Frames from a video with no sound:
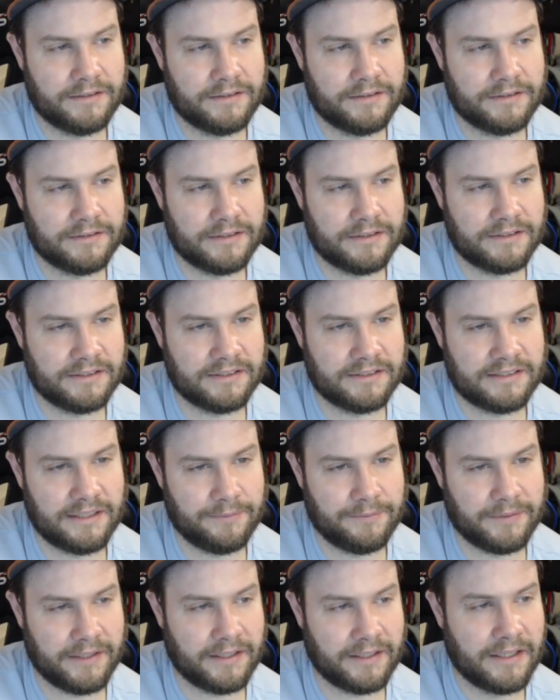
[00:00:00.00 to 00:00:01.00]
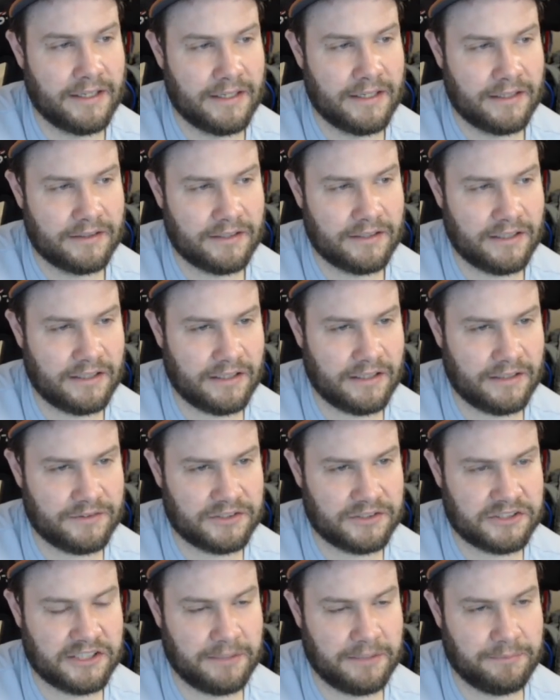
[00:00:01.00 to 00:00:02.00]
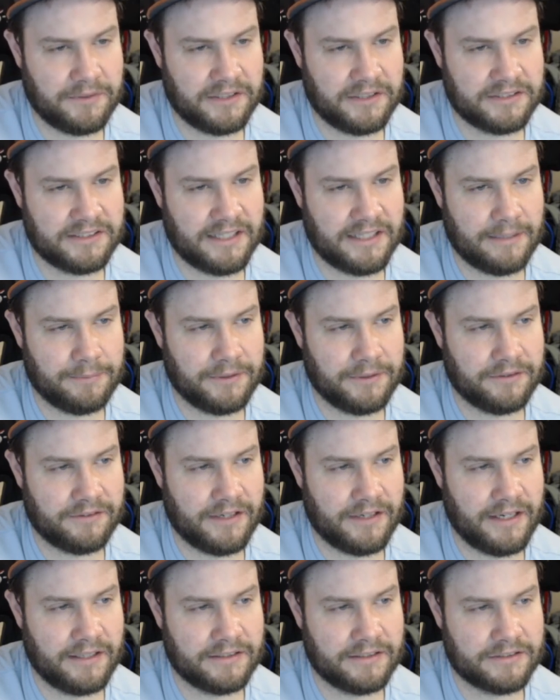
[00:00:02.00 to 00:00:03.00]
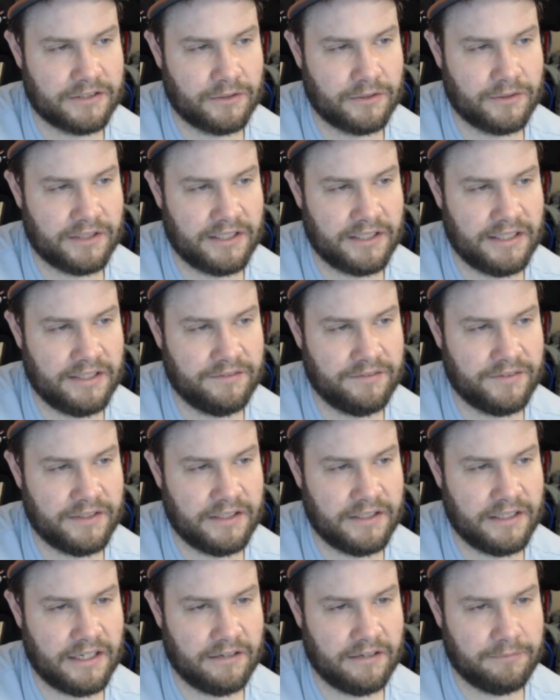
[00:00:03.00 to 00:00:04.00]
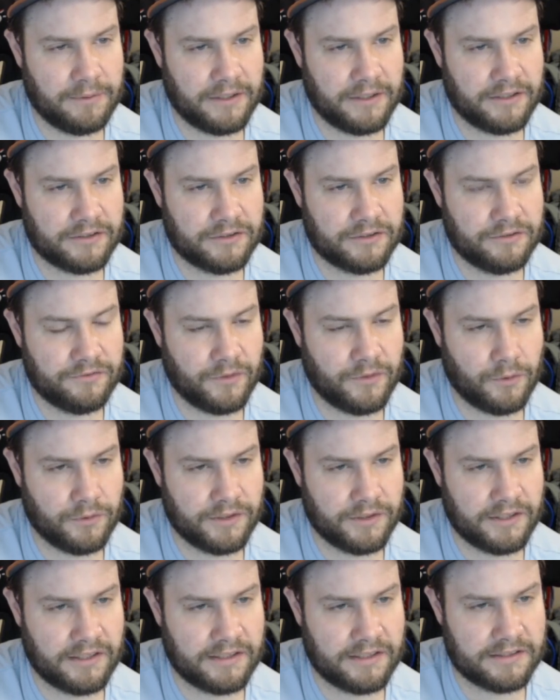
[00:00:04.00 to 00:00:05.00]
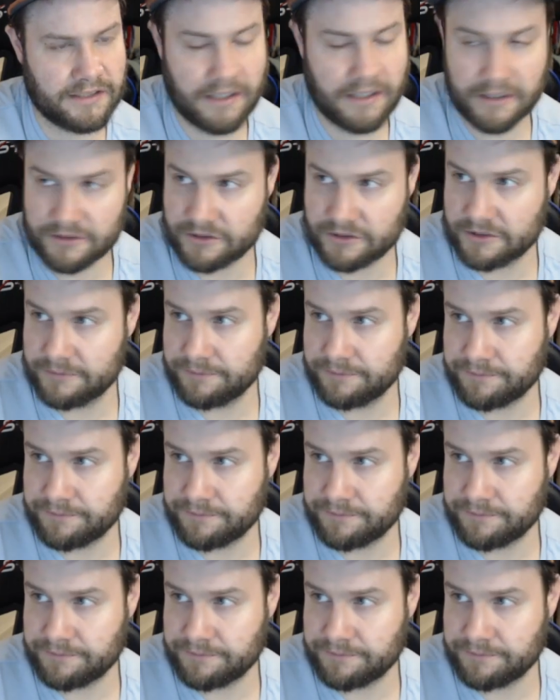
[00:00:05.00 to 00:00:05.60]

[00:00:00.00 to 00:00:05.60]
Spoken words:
this is the same thing, I just skipped this step here, right? So the EV of player 2 folding is 100.